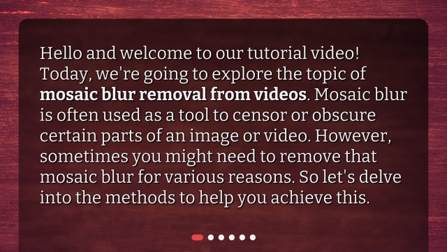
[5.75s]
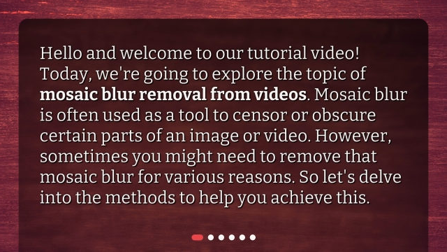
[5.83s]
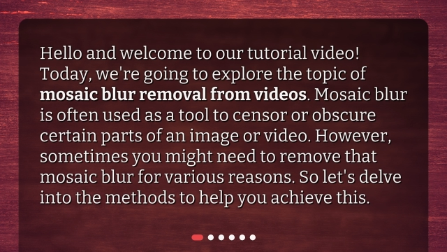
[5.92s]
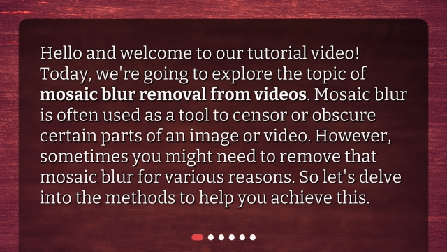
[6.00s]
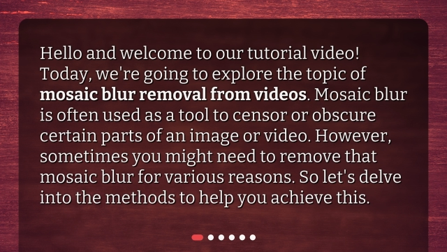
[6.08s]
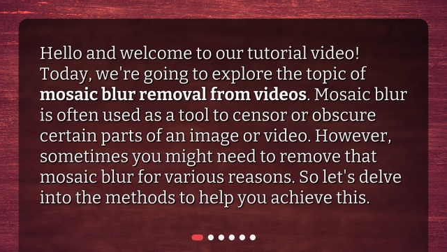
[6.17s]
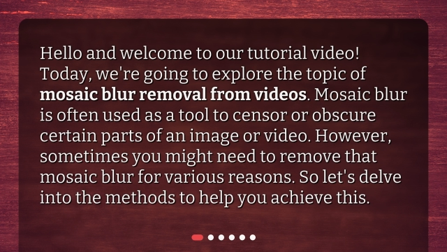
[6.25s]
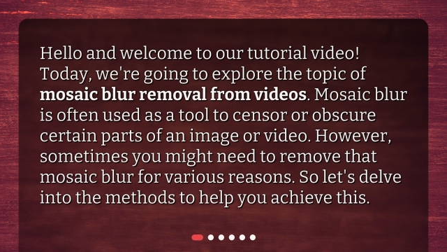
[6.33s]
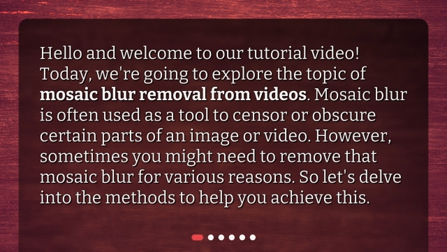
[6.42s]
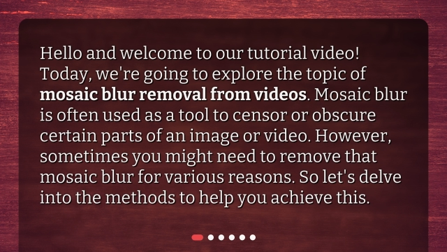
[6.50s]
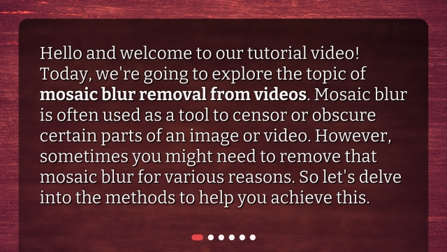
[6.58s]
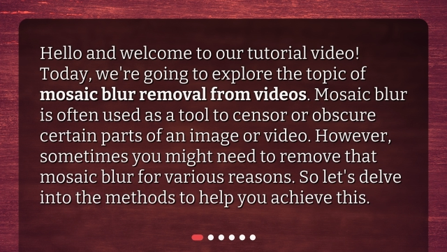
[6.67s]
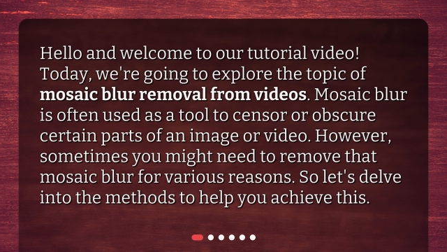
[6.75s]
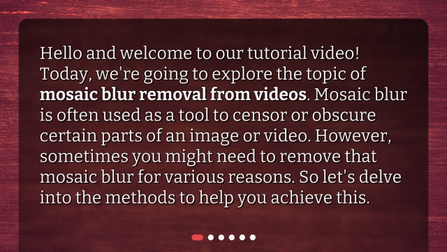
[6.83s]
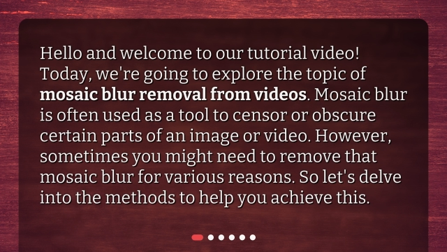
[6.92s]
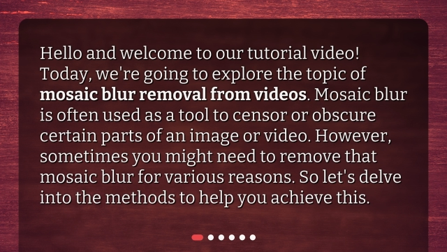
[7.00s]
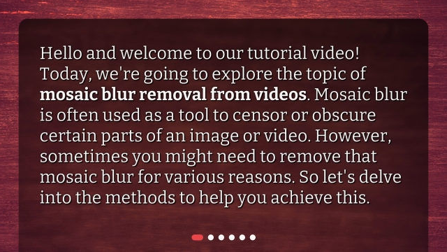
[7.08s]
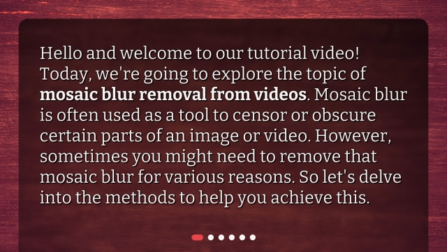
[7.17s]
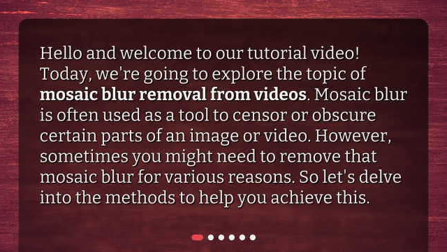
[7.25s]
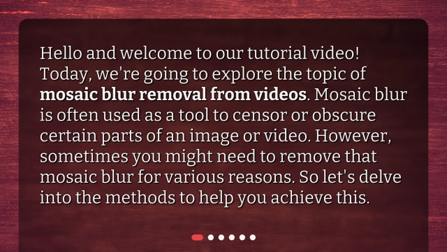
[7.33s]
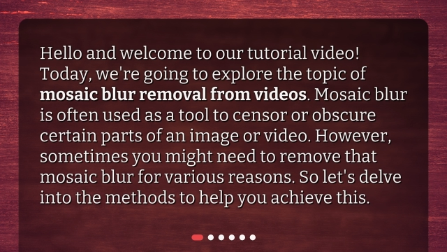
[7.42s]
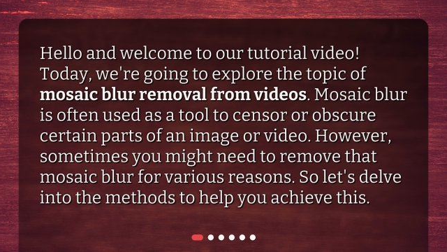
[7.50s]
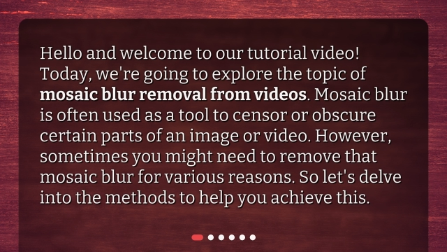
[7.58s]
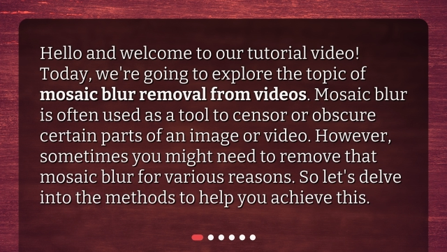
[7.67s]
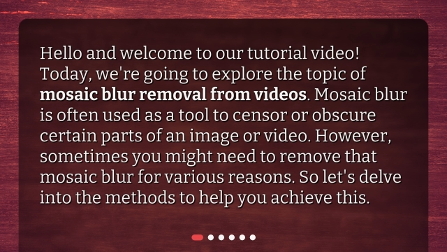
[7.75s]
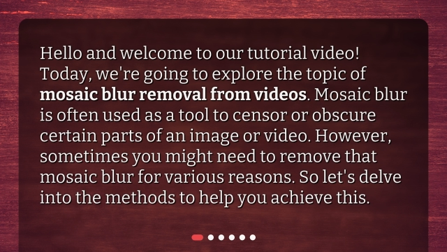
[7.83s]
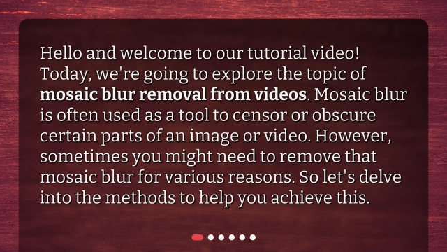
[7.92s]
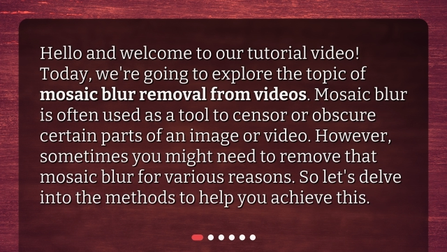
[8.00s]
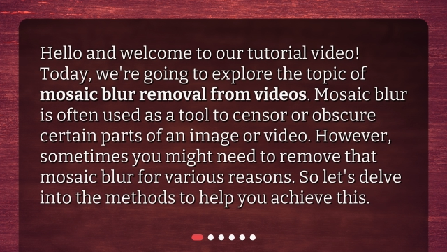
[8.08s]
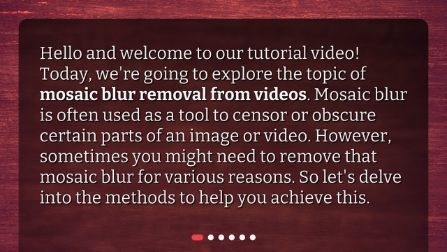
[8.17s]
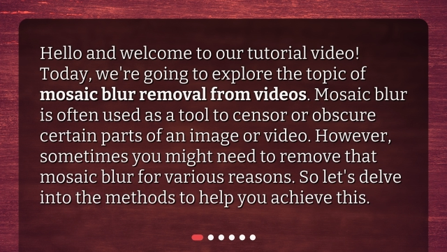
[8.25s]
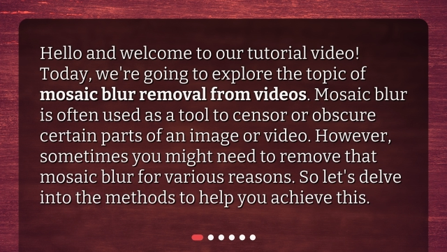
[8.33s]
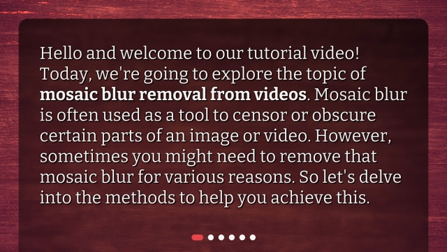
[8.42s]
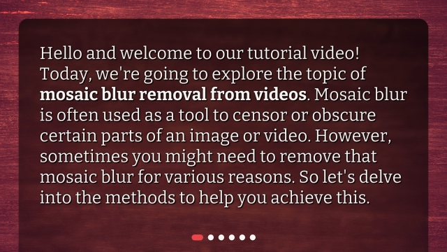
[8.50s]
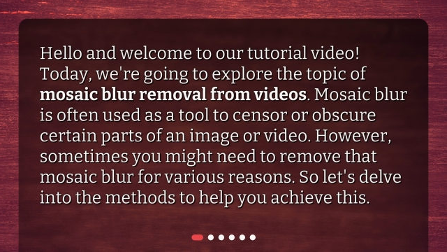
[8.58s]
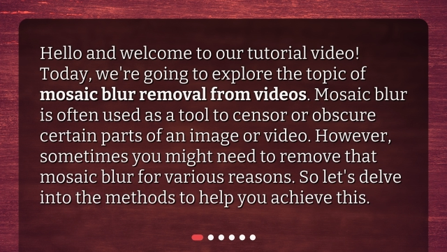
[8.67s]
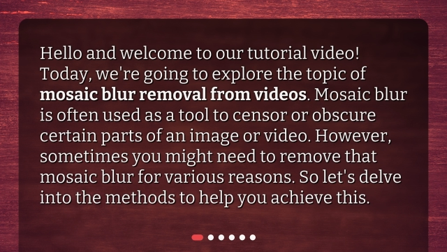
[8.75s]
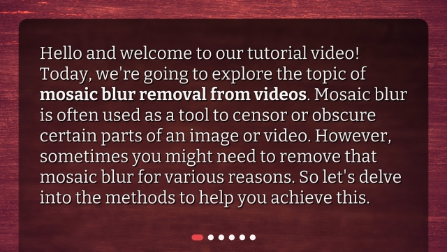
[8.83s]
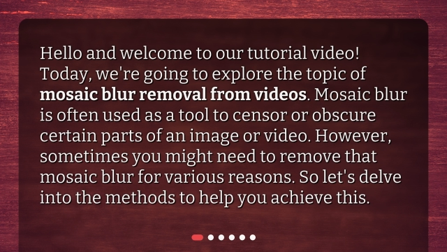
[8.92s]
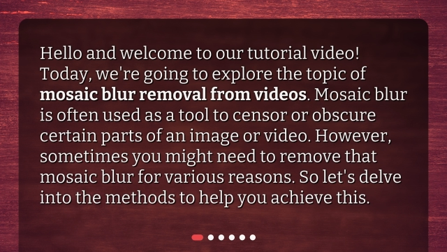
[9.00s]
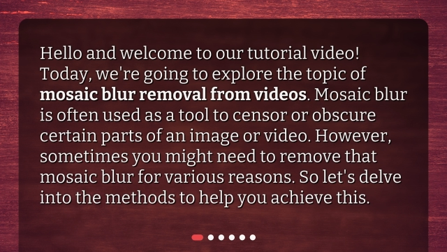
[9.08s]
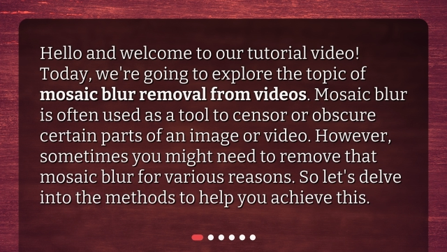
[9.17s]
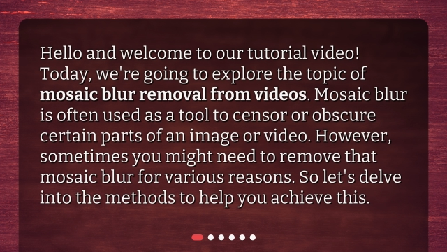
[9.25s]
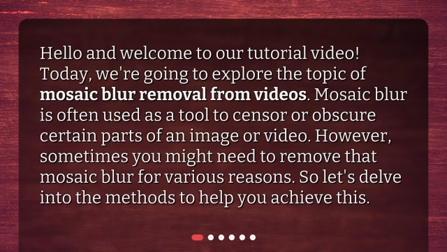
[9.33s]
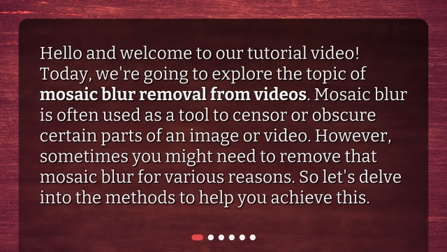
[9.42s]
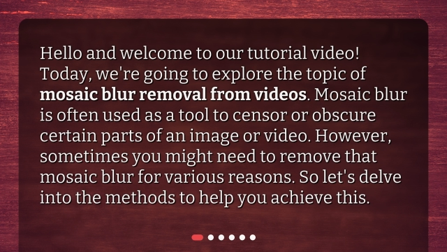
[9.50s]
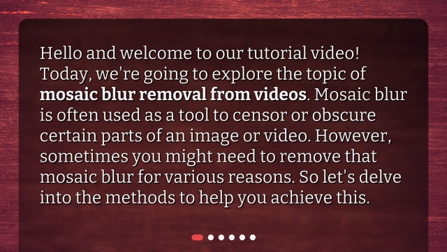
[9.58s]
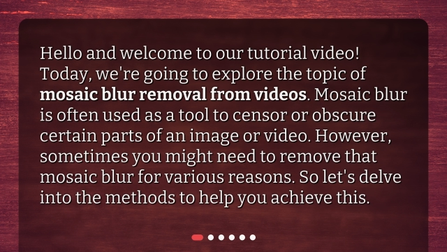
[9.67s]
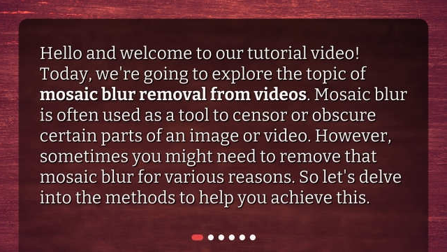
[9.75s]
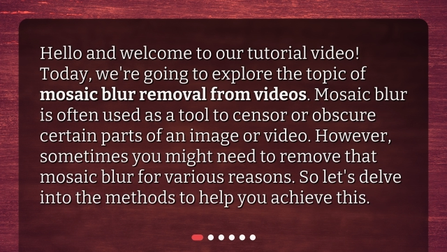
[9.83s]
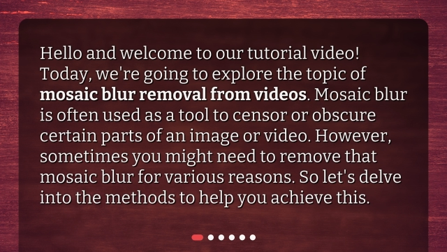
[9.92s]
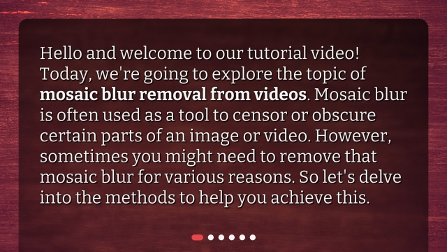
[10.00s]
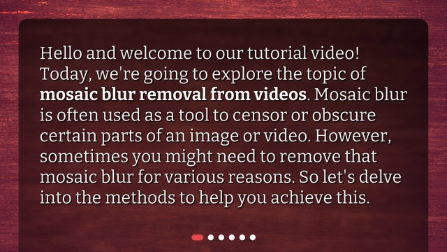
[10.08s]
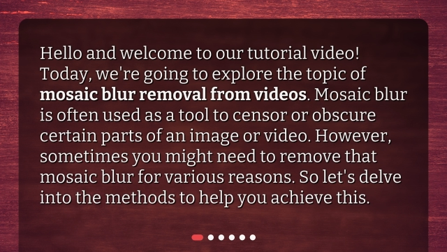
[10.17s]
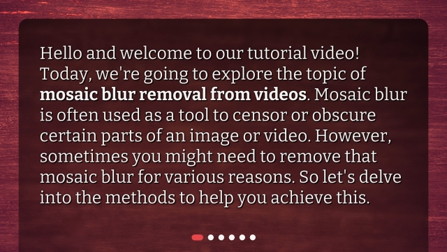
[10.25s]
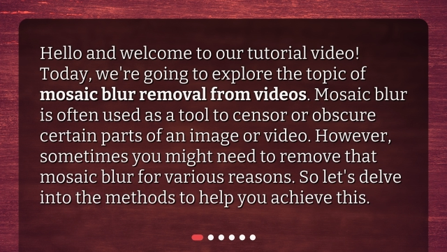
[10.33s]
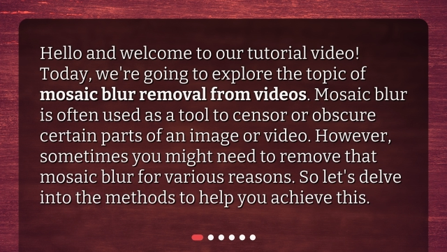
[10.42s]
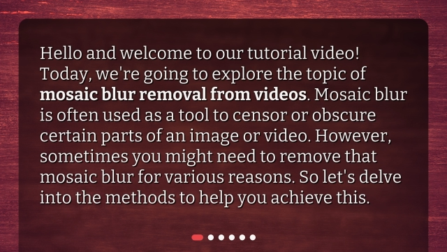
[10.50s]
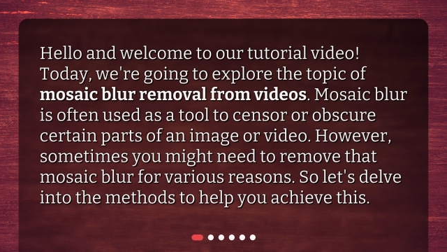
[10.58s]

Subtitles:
[unreadable: no face in view]